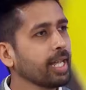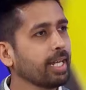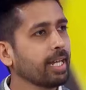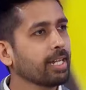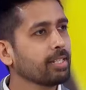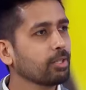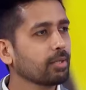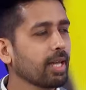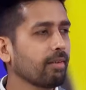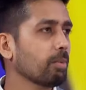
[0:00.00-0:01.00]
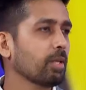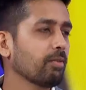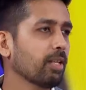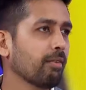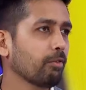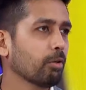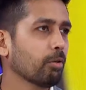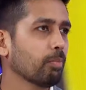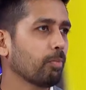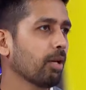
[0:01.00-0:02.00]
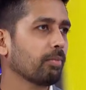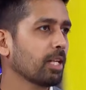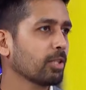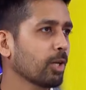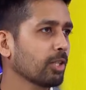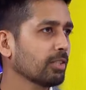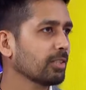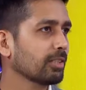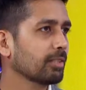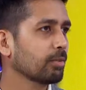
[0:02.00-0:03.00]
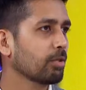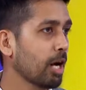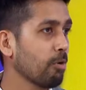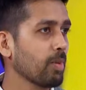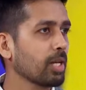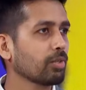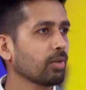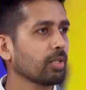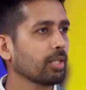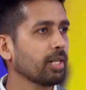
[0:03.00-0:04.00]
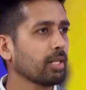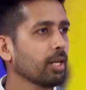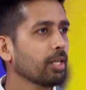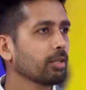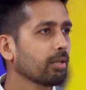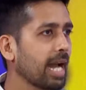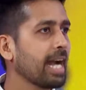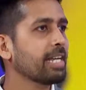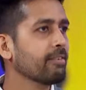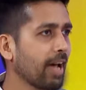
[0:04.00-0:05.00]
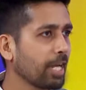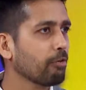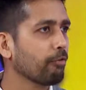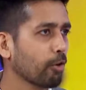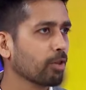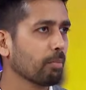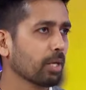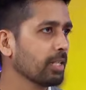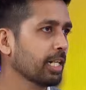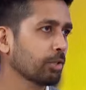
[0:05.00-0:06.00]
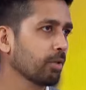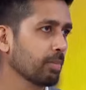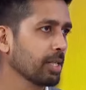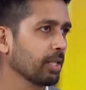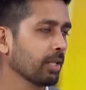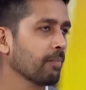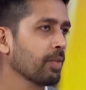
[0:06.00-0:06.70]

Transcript: And hence, everybody will have to pull up their socks to now make sure that you are adding value for the money that you are making.